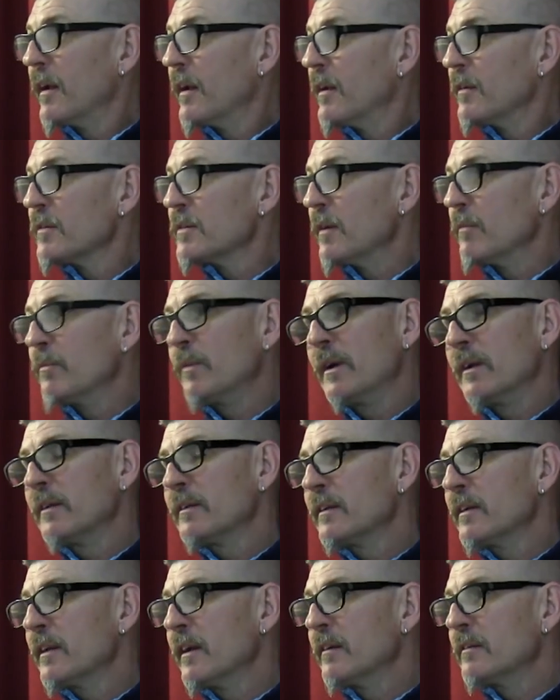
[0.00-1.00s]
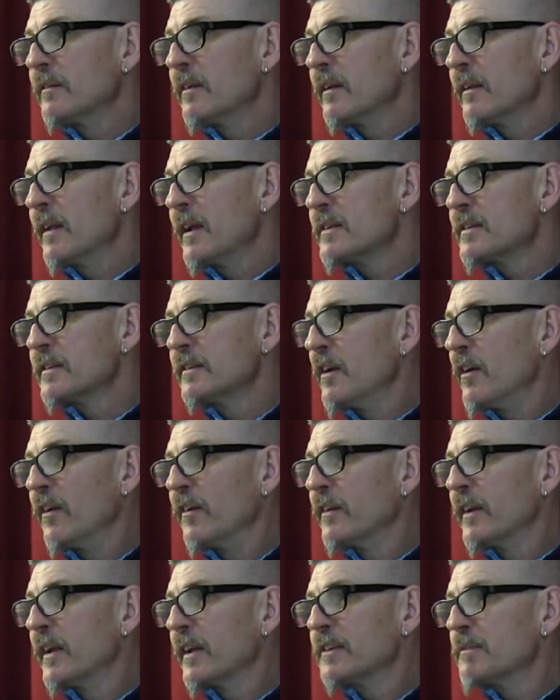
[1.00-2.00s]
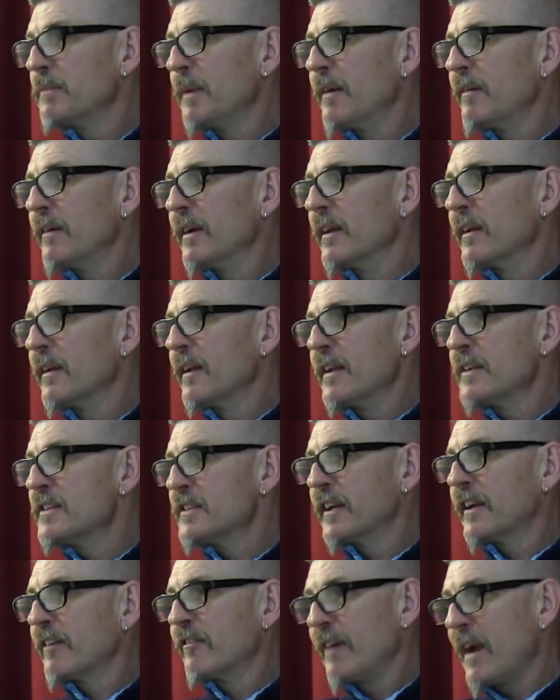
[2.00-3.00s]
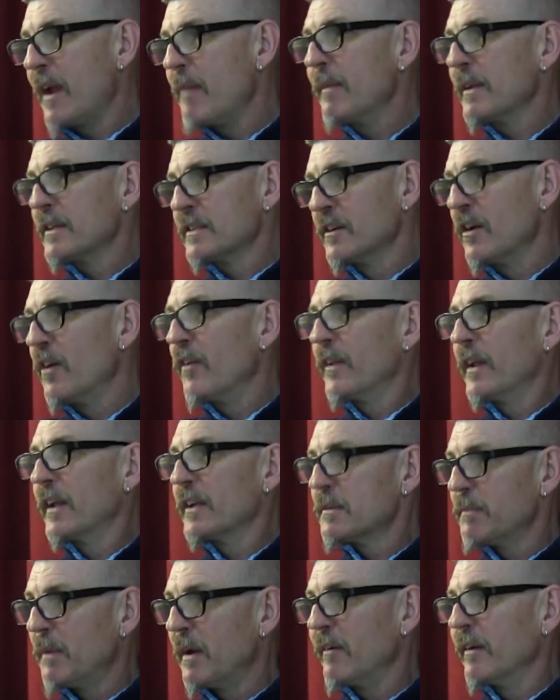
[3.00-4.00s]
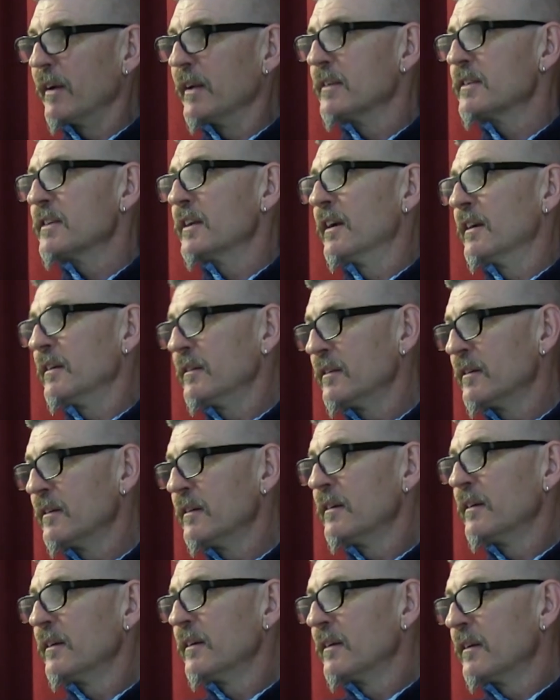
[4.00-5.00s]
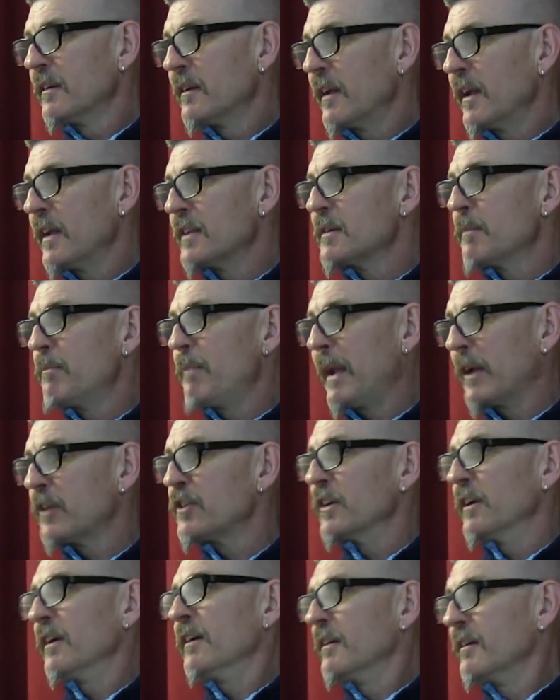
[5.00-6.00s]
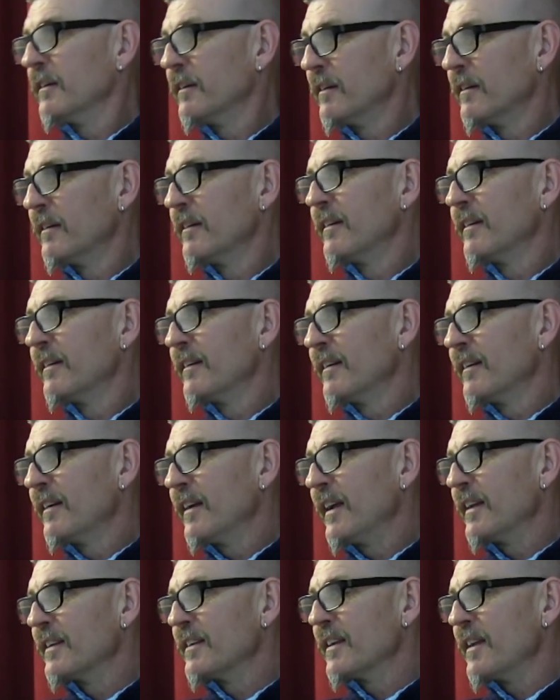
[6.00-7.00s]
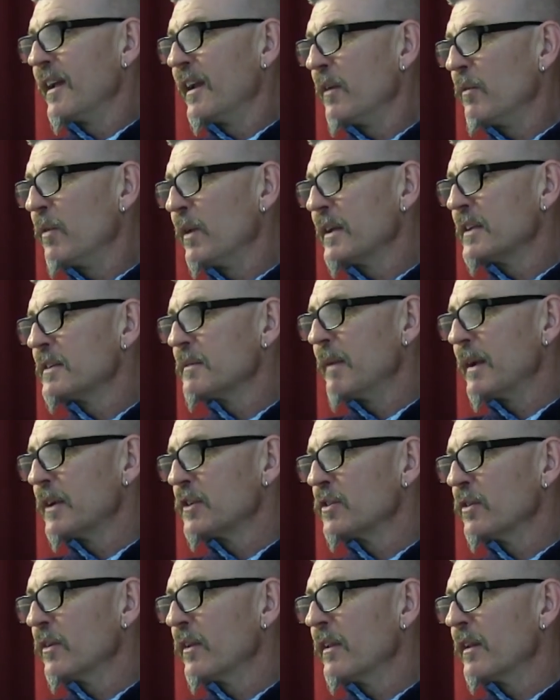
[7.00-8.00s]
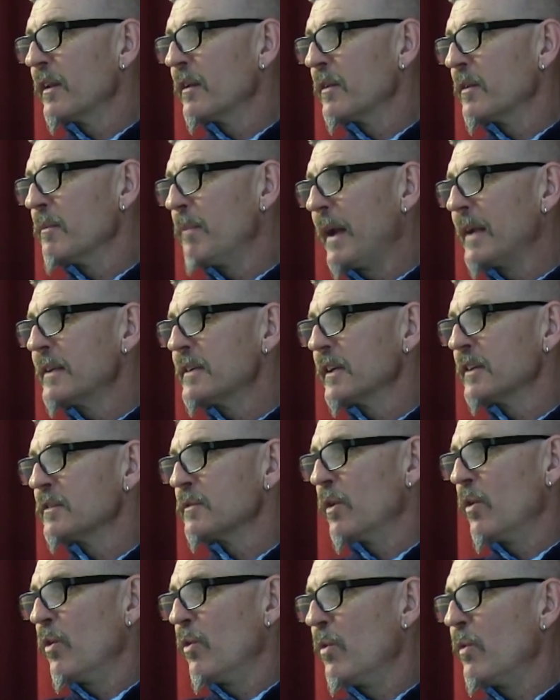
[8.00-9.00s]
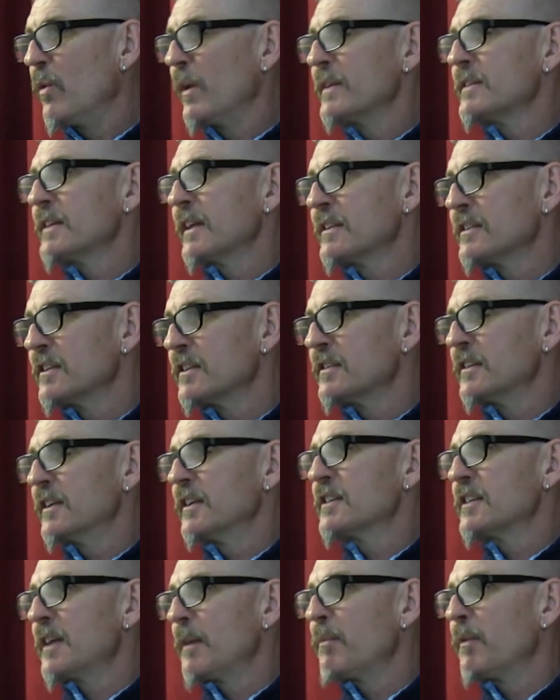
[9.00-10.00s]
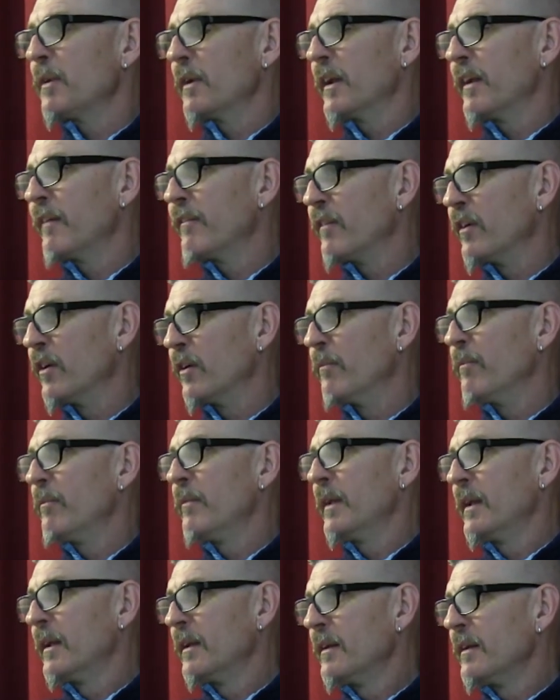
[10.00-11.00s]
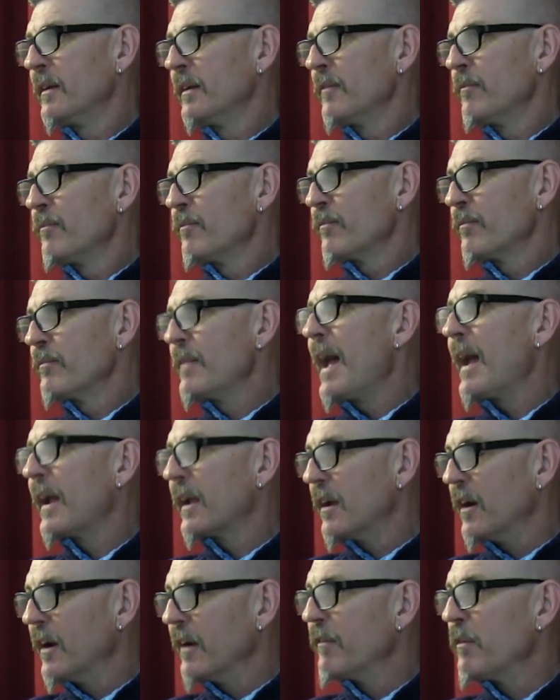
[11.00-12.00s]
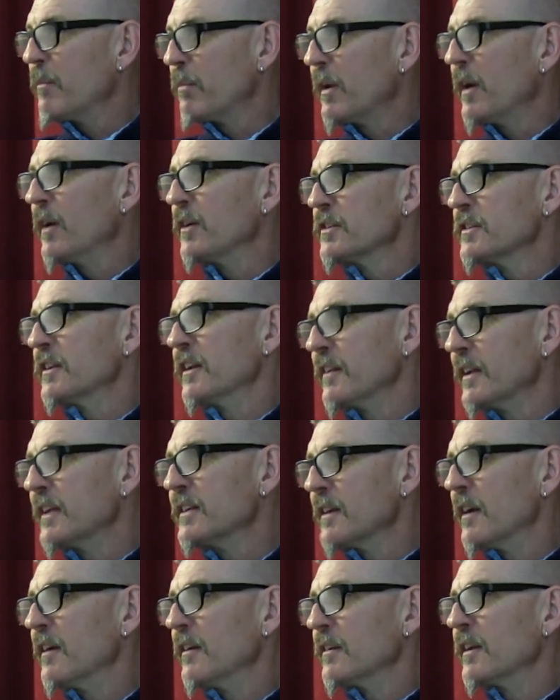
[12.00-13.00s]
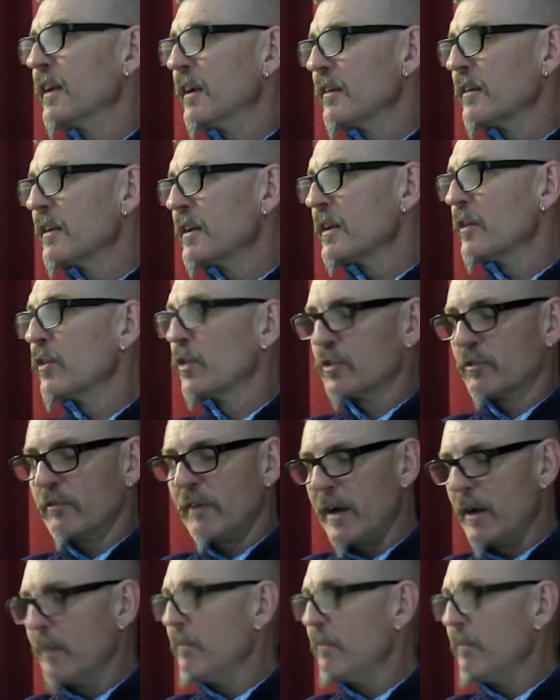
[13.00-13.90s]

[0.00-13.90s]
And I was like, well, that's not the experience. Instagram is not the experience, It's a picture. And I wanted to make sure that the paintings always existed separately from that kind of approach, that these aren't, it looks great